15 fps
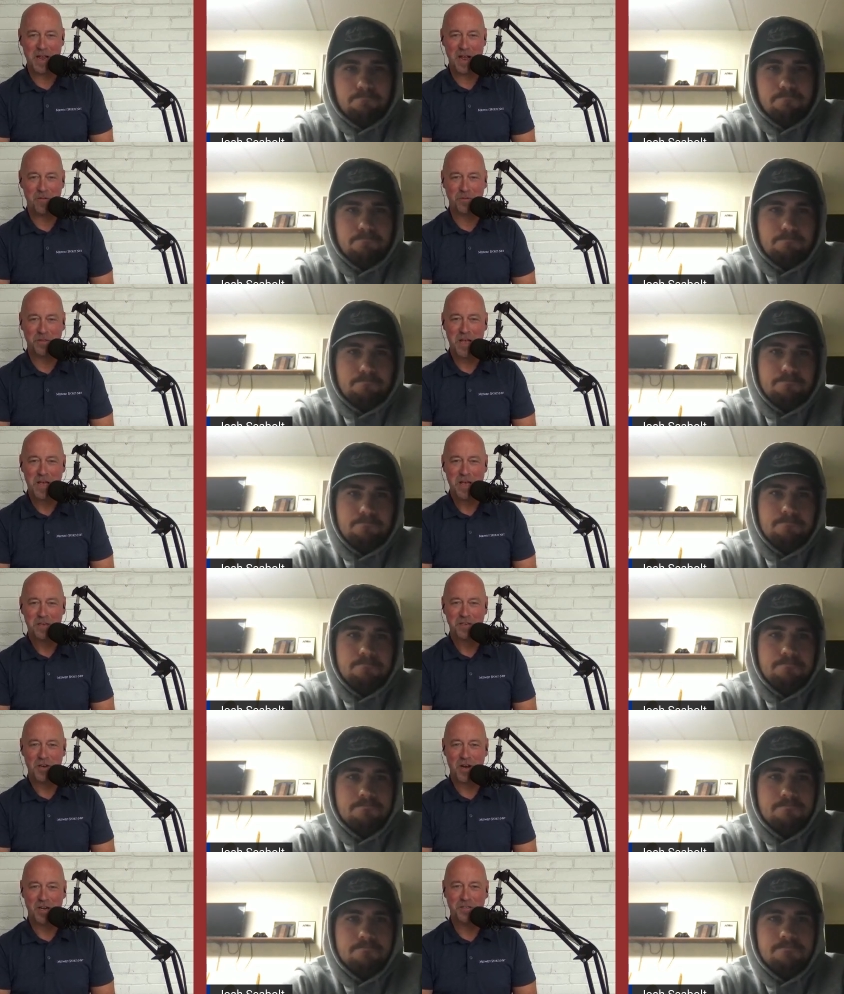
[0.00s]
Speaker 1: now with
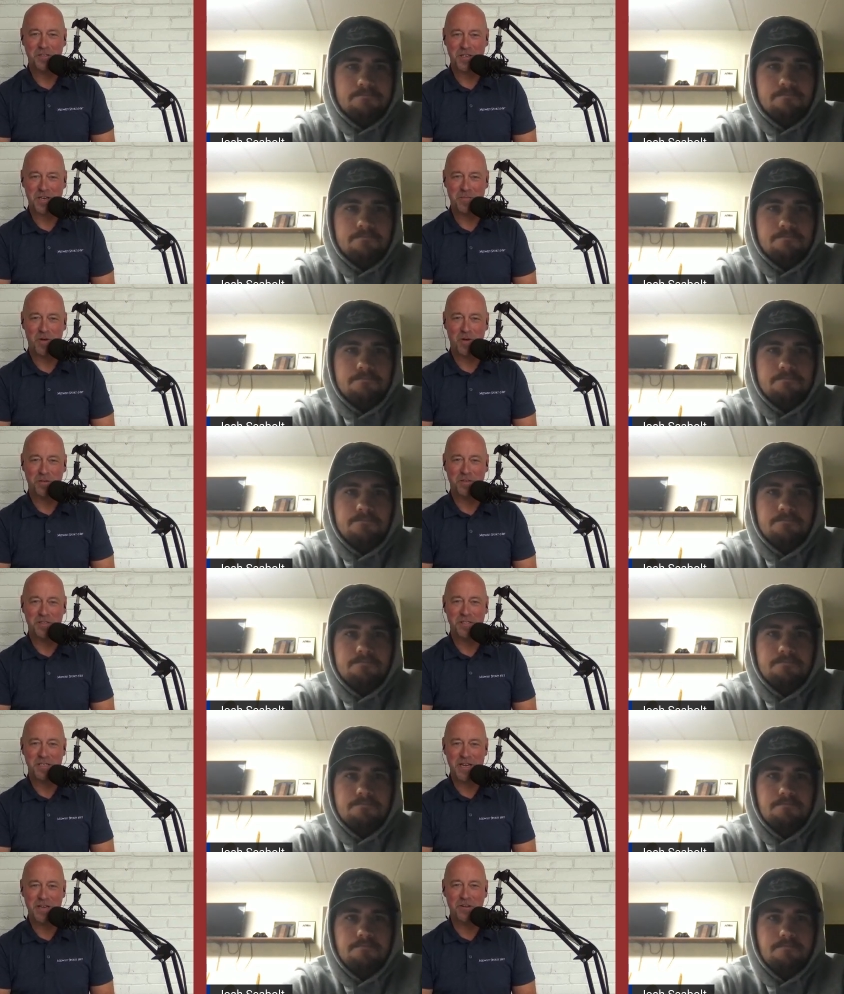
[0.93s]
josh seabolt
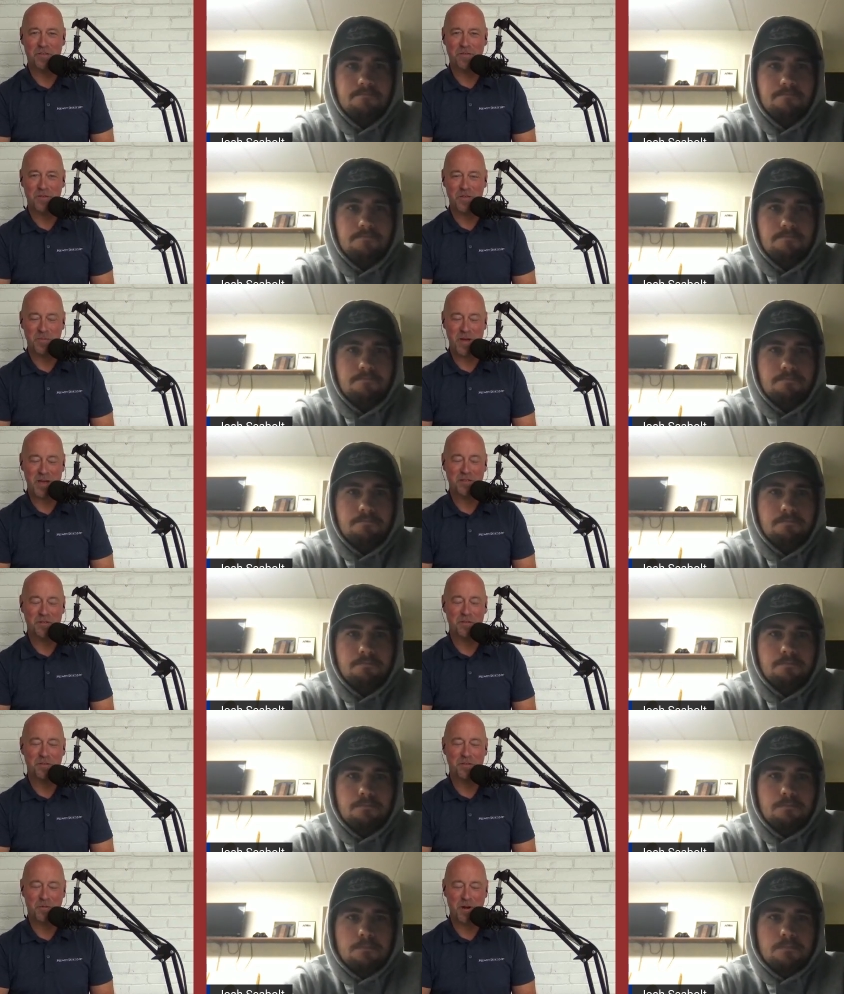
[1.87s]
senior for the
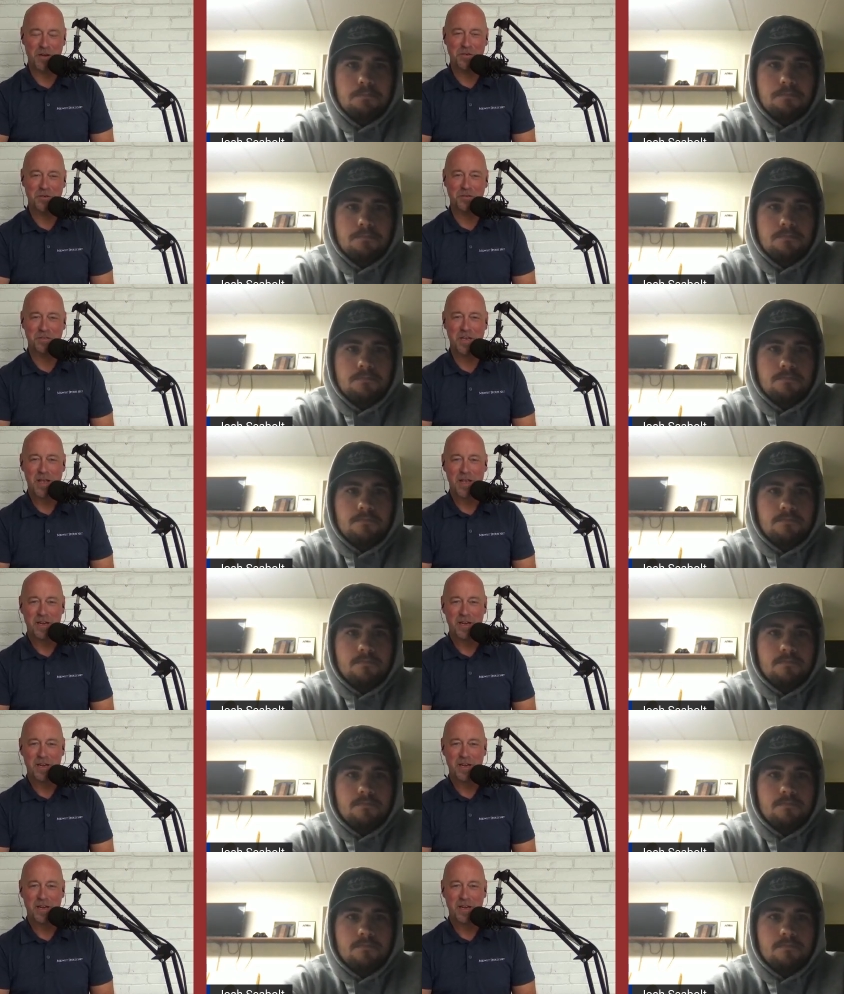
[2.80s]
bethel threshers